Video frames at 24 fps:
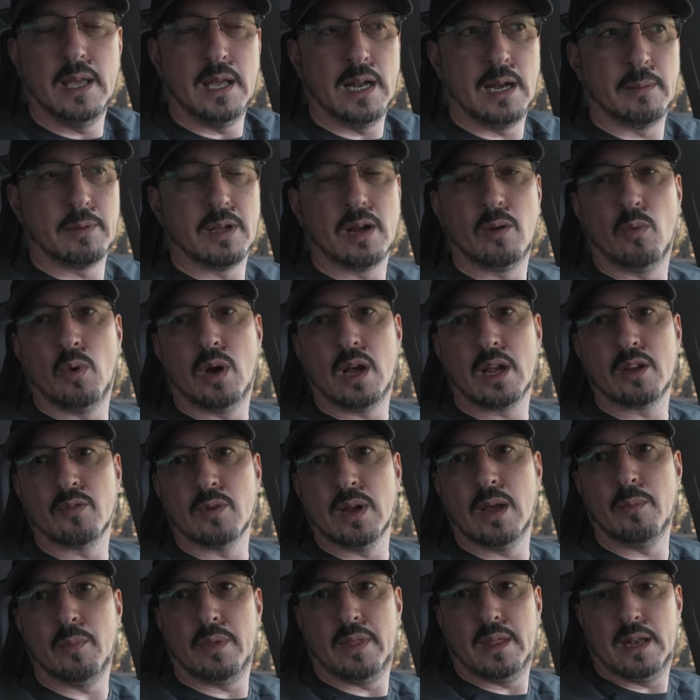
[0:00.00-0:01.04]
and I'm going to walk
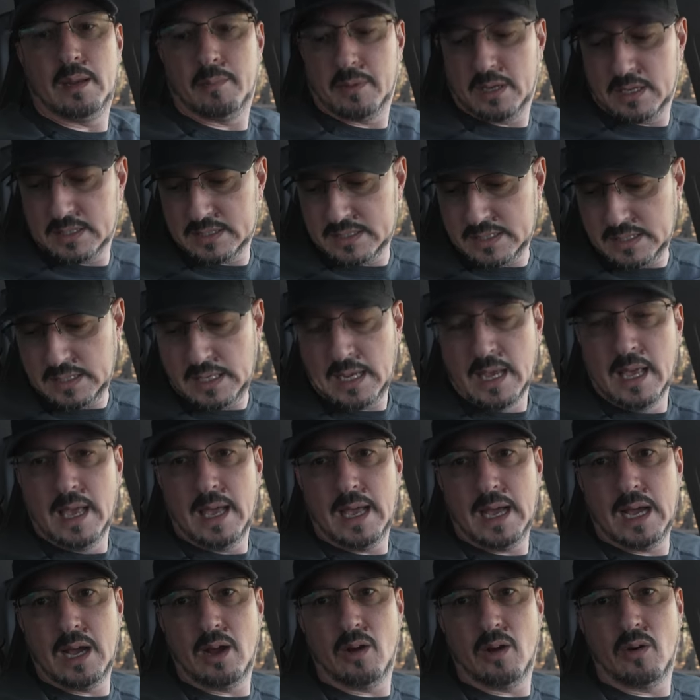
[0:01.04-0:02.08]
around with it. I'm going to see
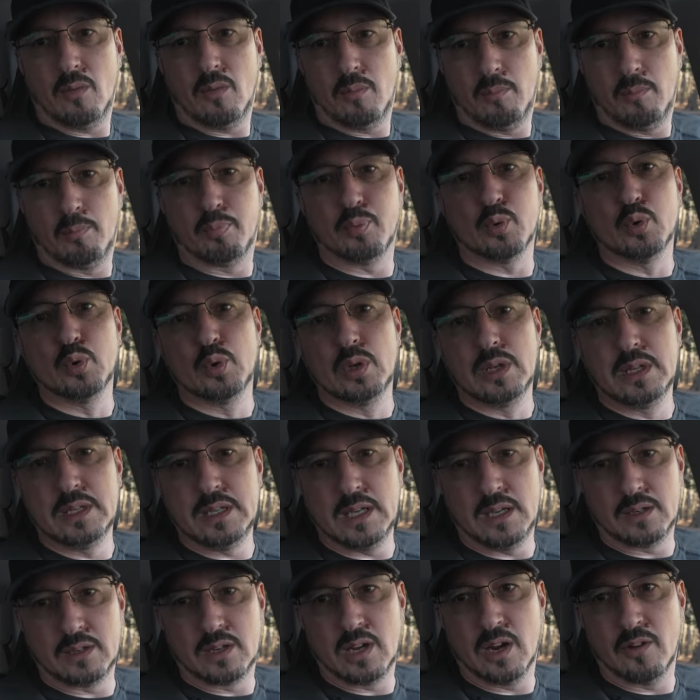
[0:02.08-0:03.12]
how brutally
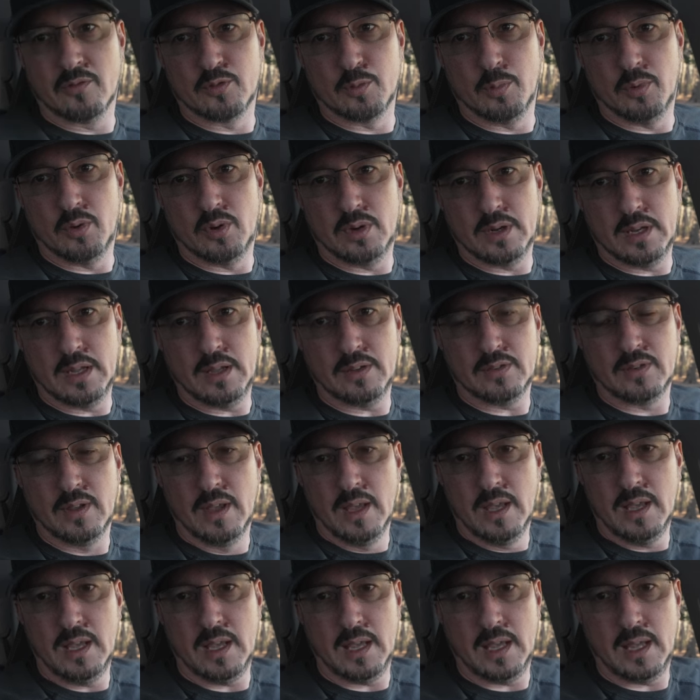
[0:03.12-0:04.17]
uncomfortable it is
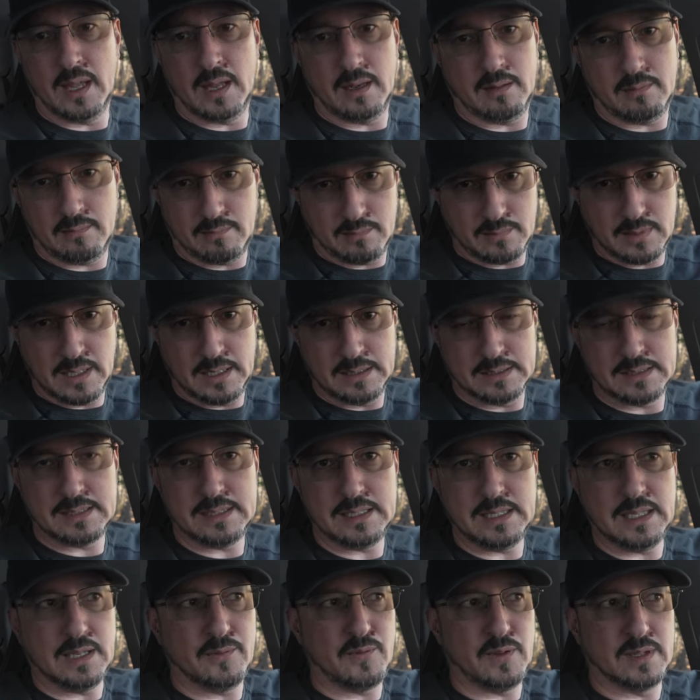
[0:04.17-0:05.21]
and and
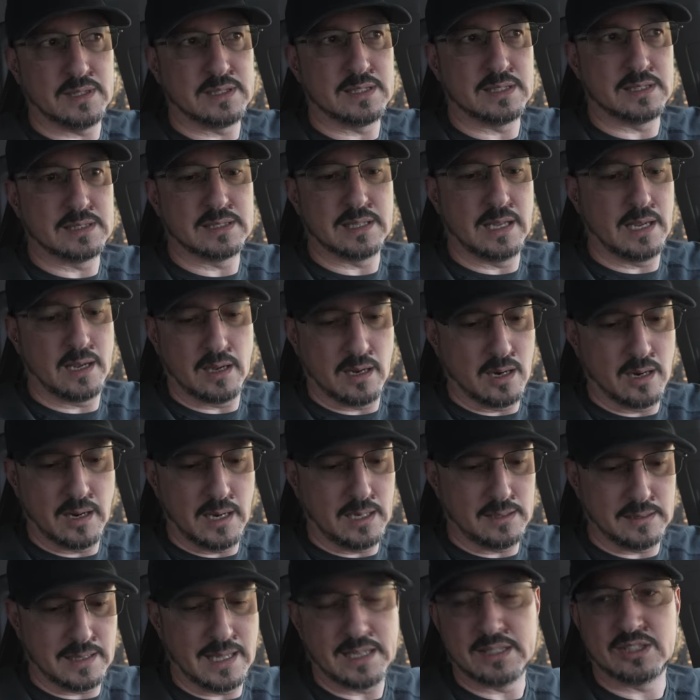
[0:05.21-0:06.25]
see if it's just like, all
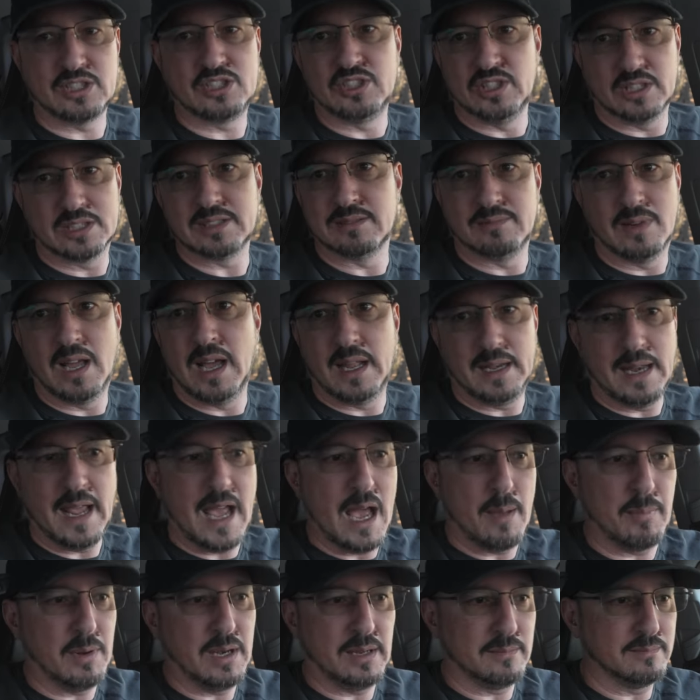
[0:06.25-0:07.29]
right, that's just not
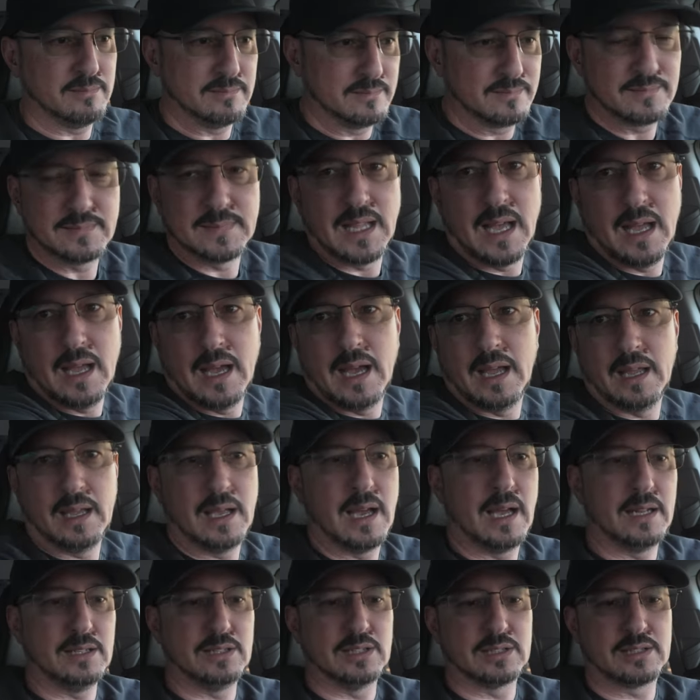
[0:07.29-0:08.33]
happening. I,
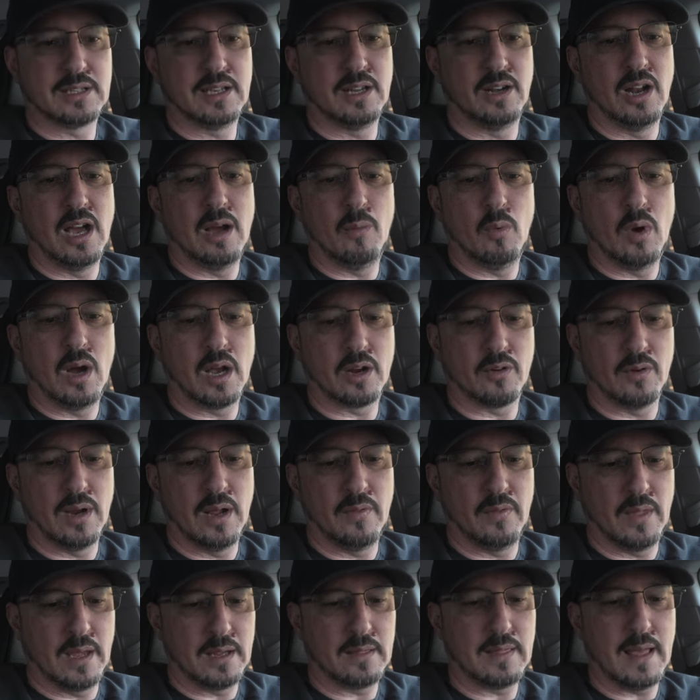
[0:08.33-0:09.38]
I, just cannot walk
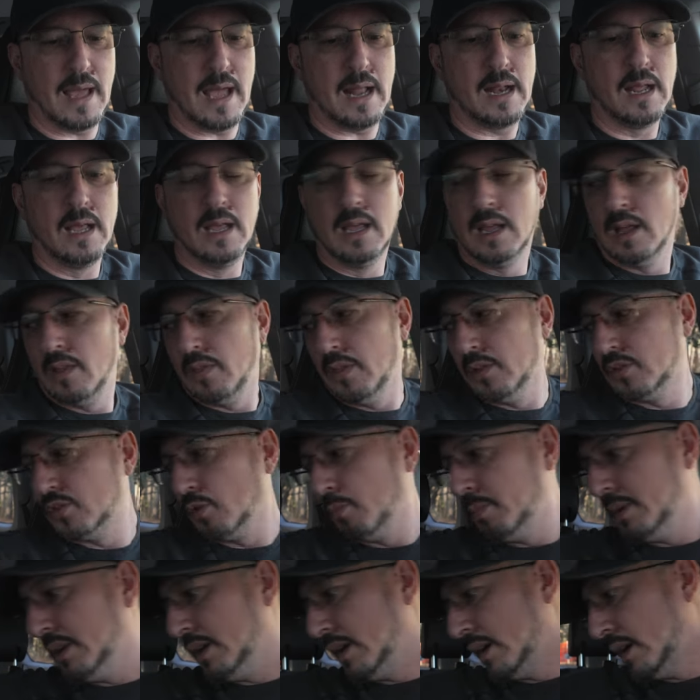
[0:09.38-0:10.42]
around like that. This will
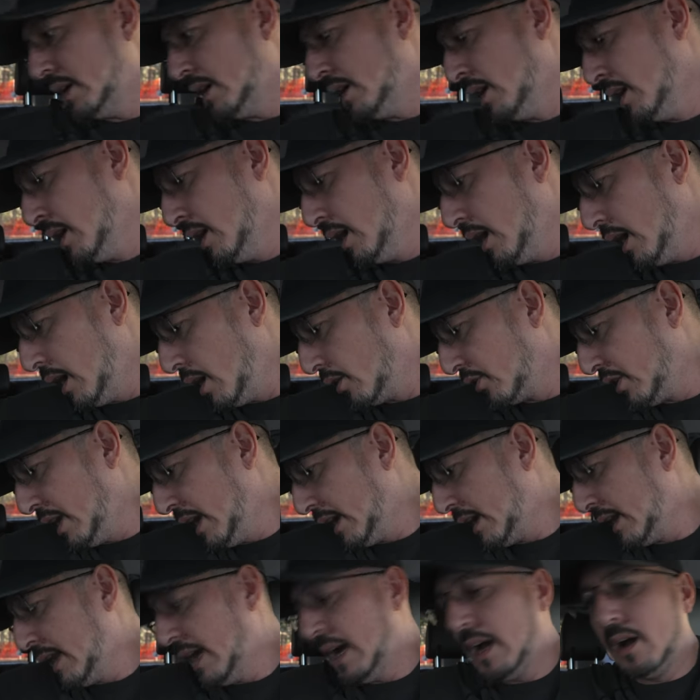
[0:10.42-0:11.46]
be a, I'll
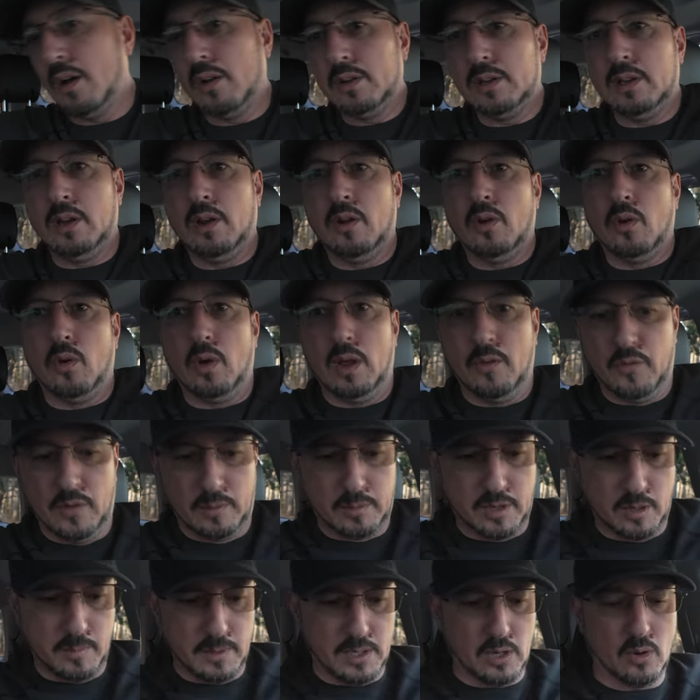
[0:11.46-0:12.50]
take it out, you know, if I'm
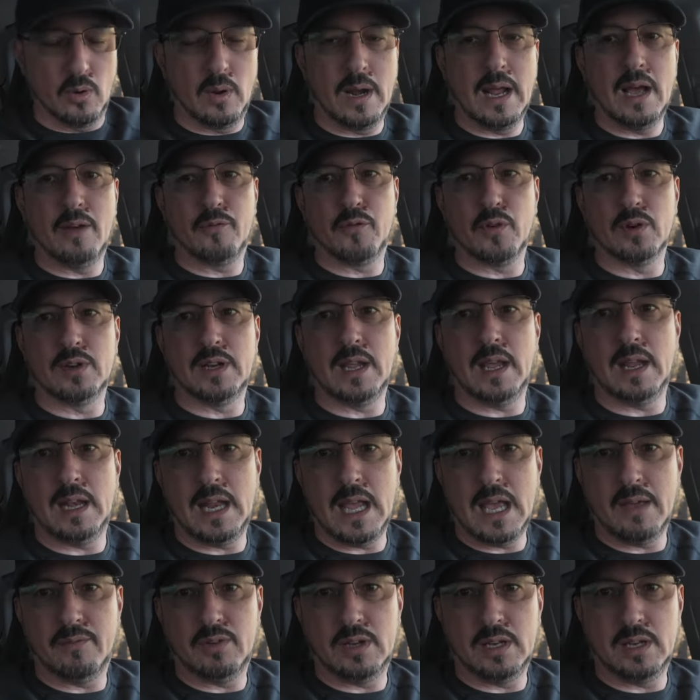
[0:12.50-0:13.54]
going to be going out for a day and
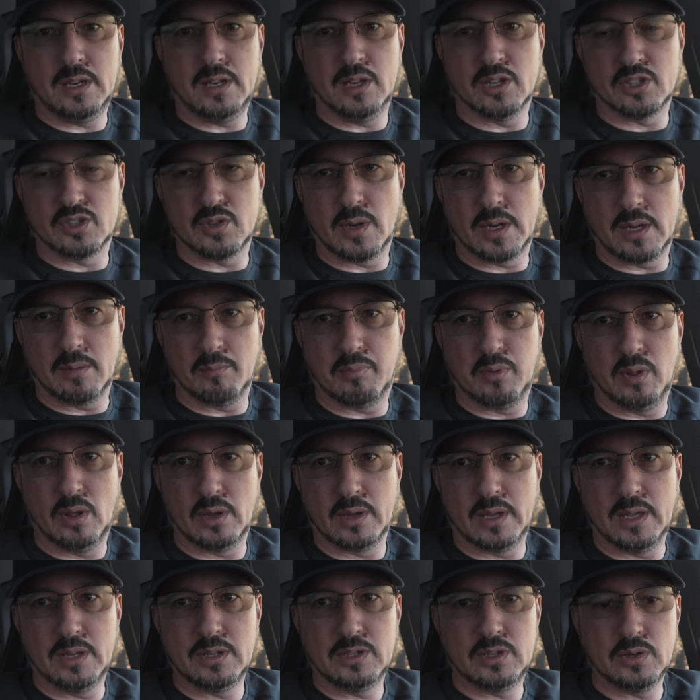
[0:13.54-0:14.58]
have it in here so I can
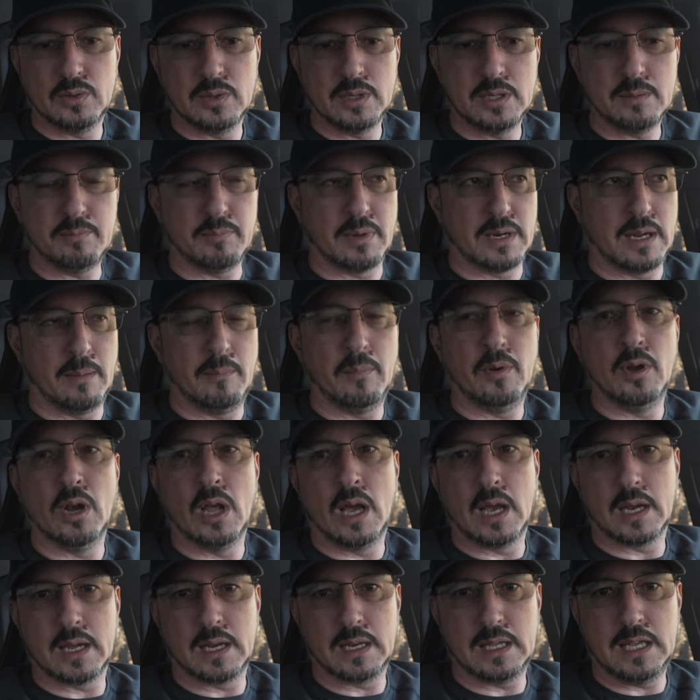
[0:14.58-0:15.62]
plug into it, but I'm
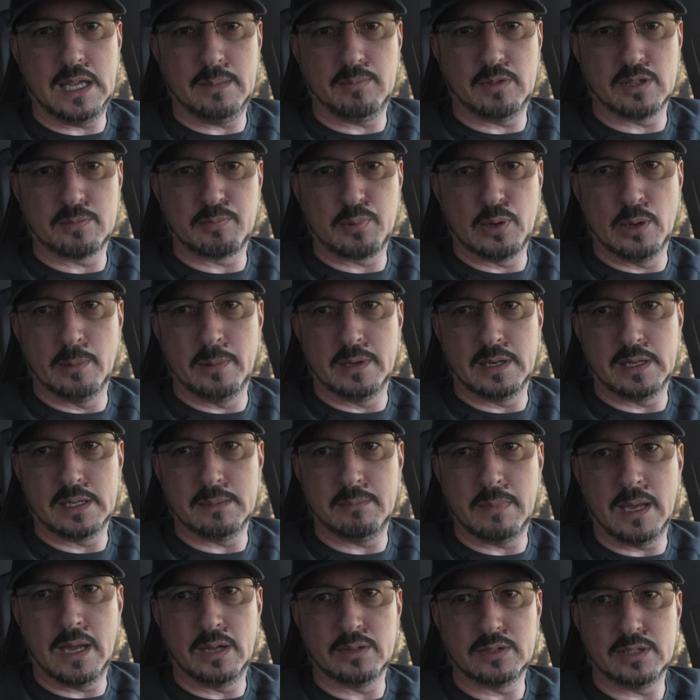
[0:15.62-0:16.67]
not going to keep this permanently
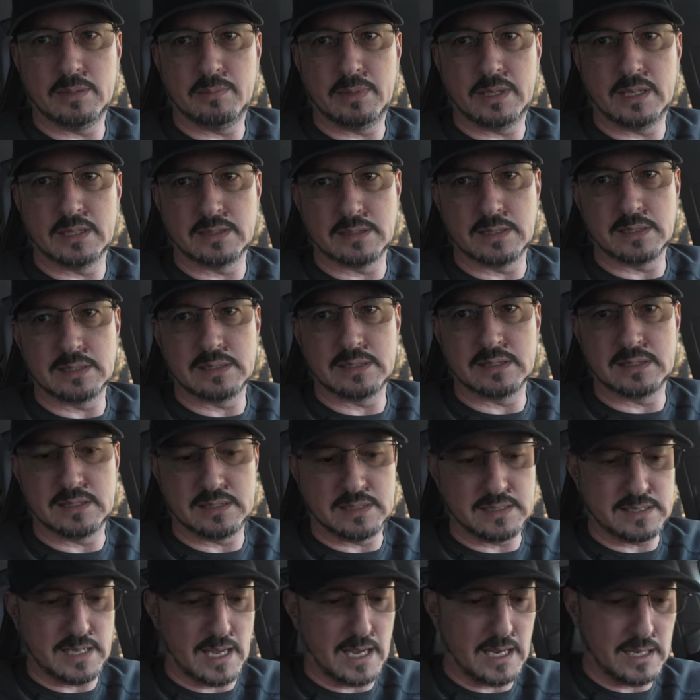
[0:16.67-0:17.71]
mounted because this is
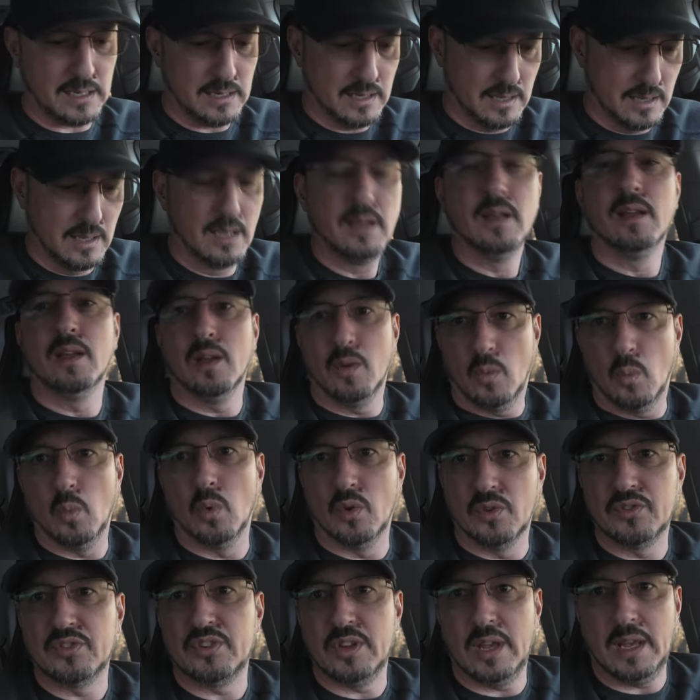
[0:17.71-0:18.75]
insane.
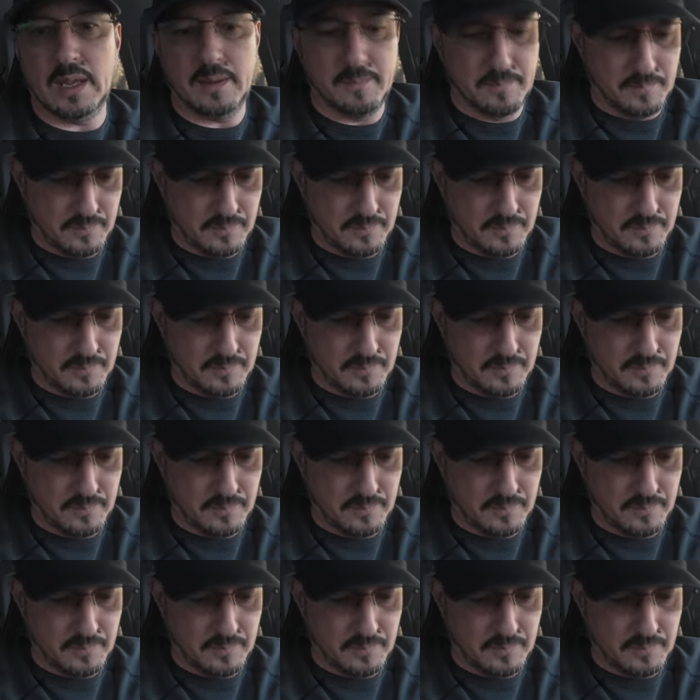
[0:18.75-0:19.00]
We'll see.